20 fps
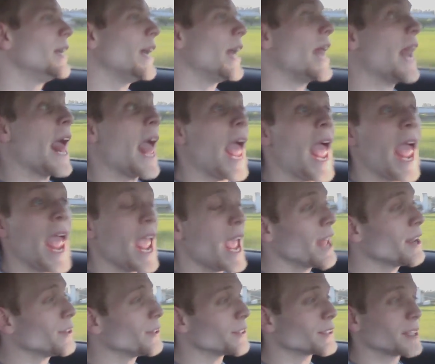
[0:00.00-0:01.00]
it
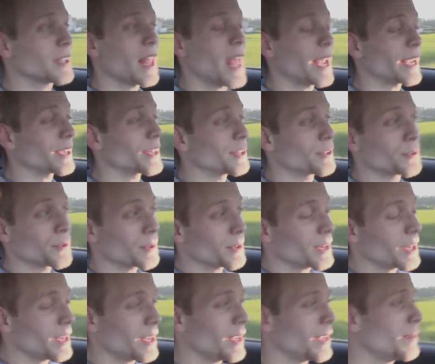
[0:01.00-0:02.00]
handles like a
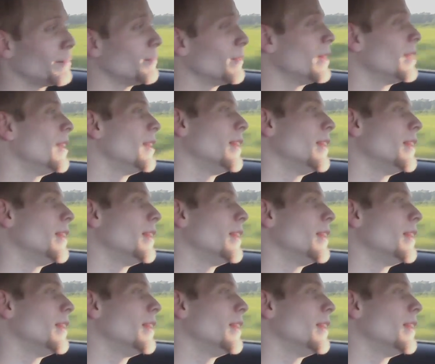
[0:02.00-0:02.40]
dream,